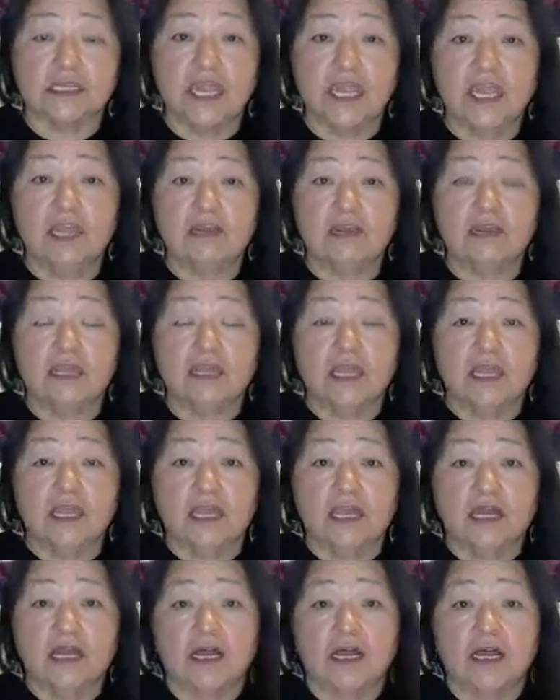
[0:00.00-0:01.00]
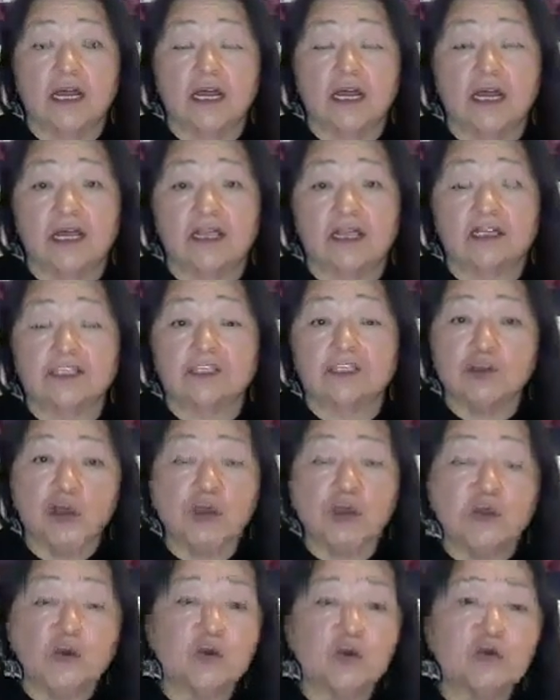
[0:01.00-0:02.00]
And
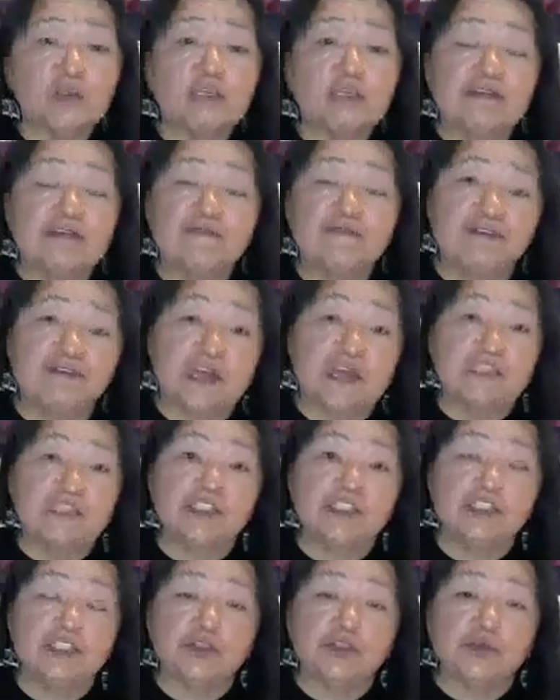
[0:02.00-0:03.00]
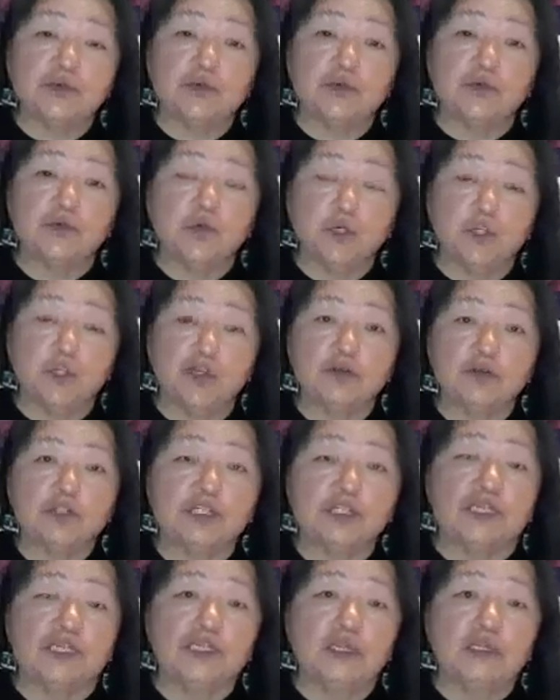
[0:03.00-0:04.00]
so I'm going to invite you, when you're
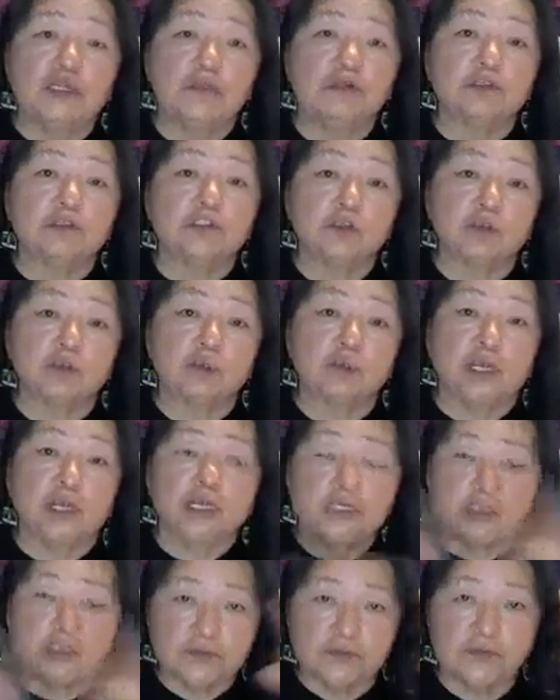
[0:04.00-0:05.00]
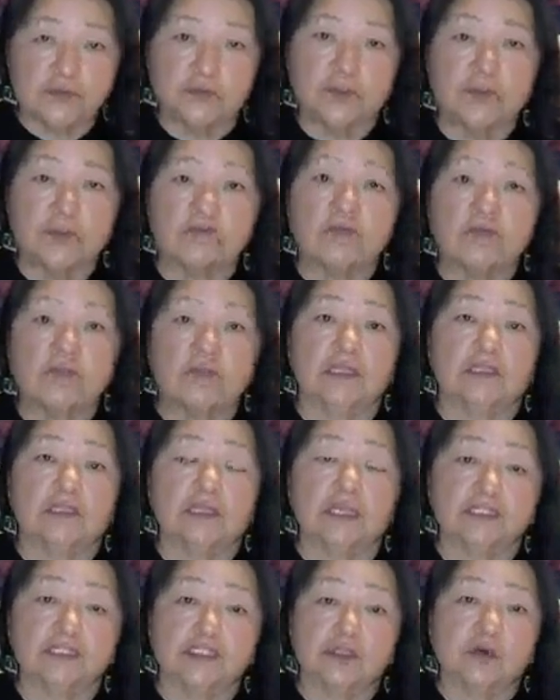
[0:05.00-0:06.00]
taking those breaks from
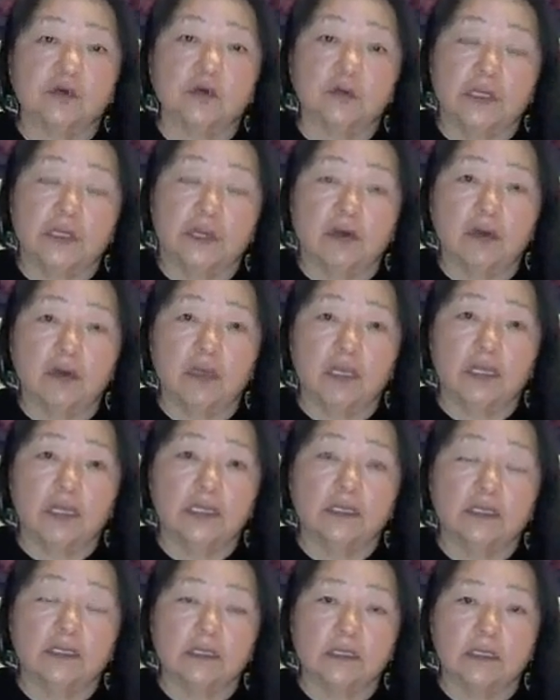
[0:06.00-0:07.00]
everything that's going on,